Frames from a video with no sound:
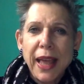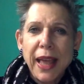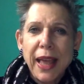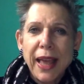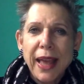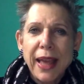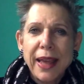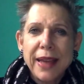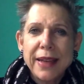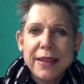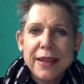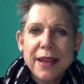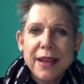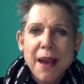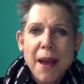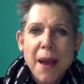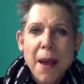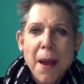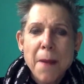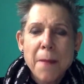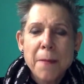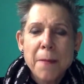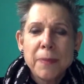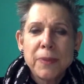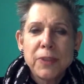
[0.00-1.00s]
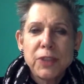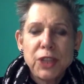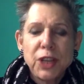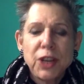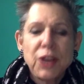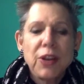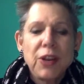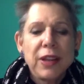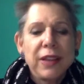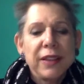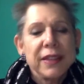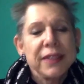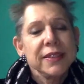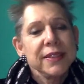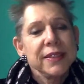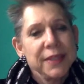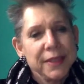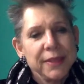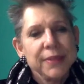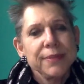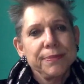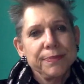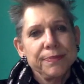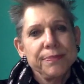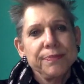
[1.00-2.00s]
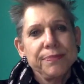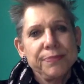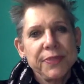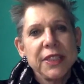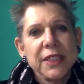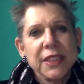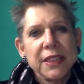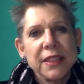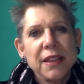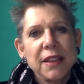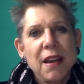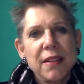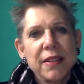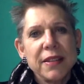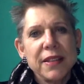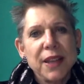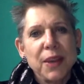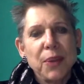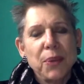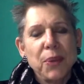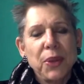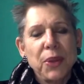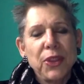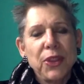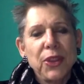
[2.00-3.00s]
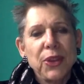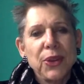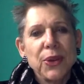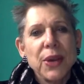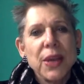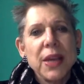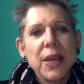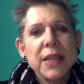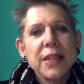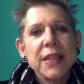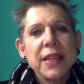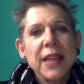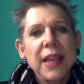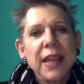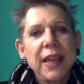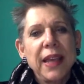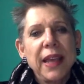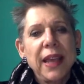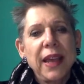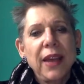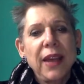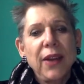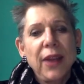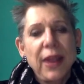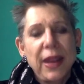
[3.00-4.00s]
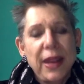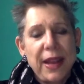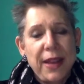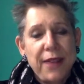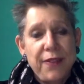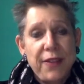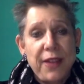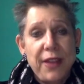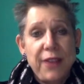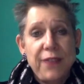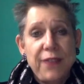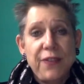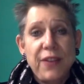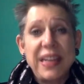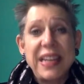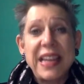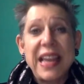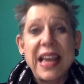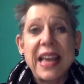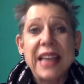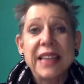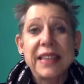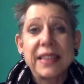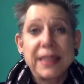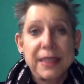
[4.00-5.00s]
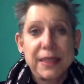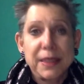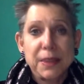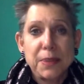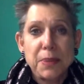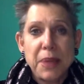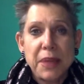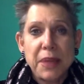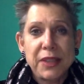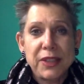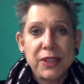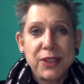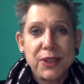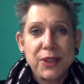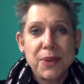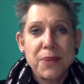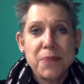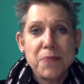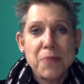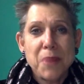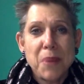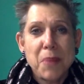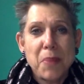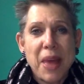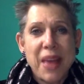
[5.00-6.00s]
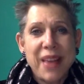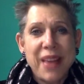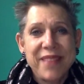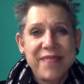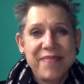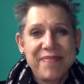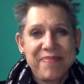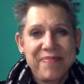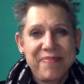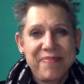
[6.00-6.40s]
and sharing this content with you. Take care and have a fantastic semester. Bye-bye.